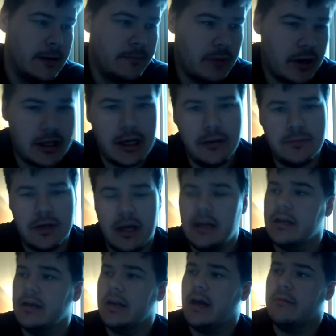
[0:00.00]
they keep
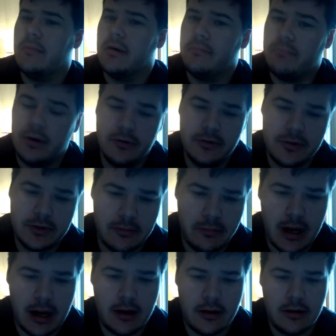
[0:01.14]
taking down my posts
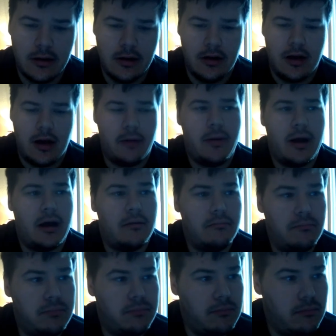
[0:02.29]
about
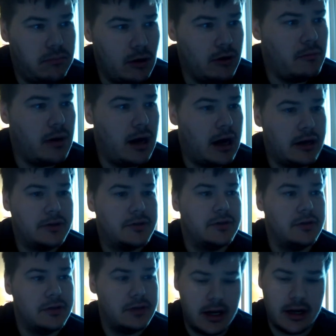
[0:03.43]
blue bonnets
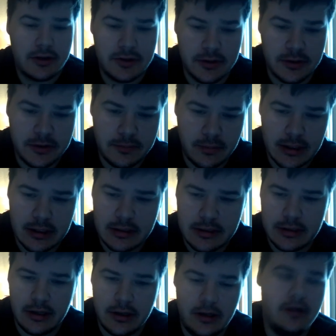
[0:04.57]
in Texas, but
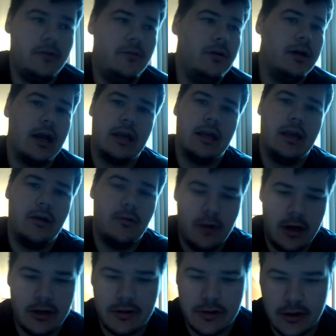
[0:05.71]
you know what? I can't
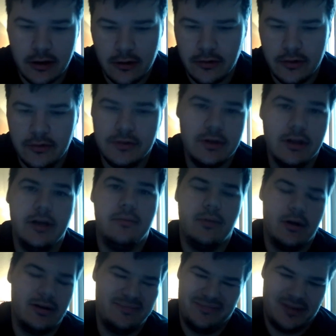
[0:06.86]
wait to go use
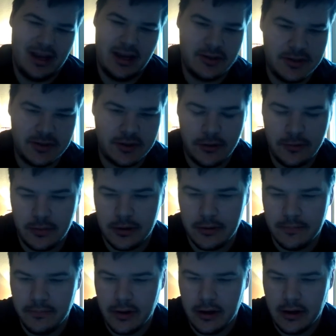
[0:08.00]
Libra. That's stupid.
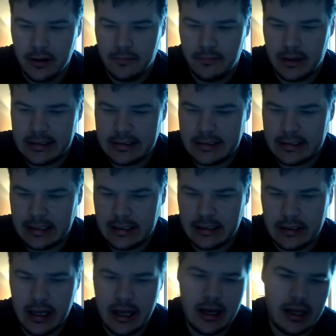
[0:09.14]
But
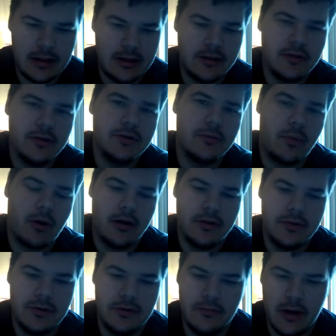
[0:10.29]
yeah, I think those are part of
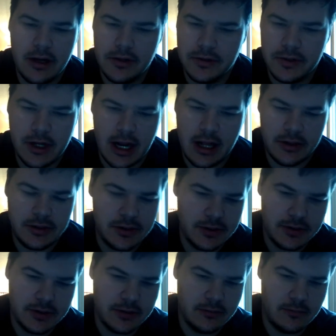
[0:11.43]
the two major
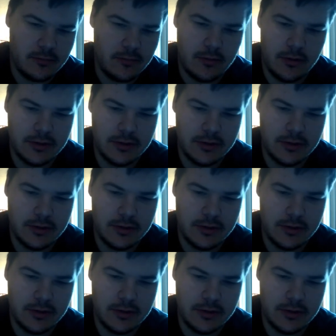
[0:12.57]
challenges, and we'll